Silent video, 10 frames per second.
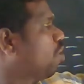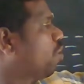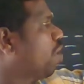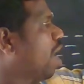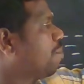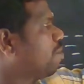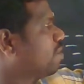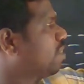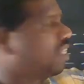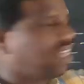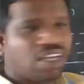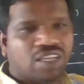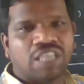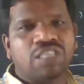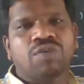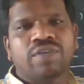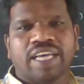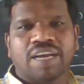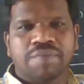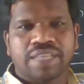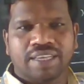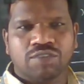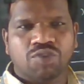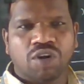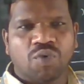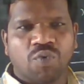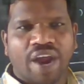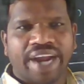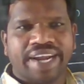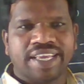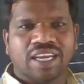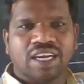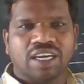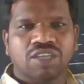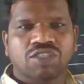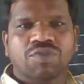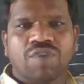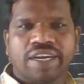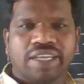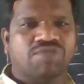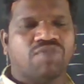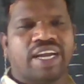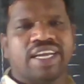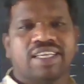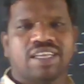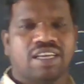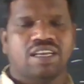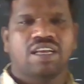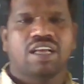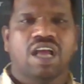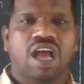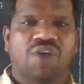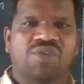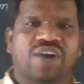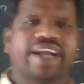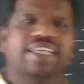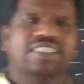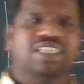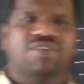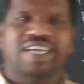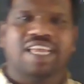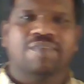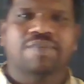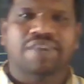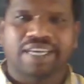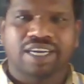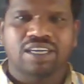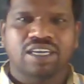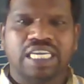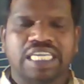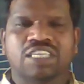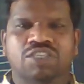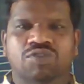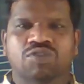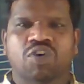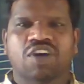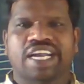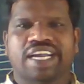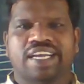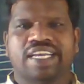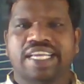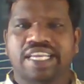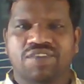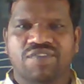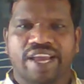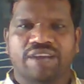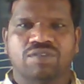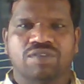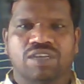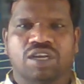I'm using the new term that is called void here. So what is void here? A void is a one type of return. It should not return any value here.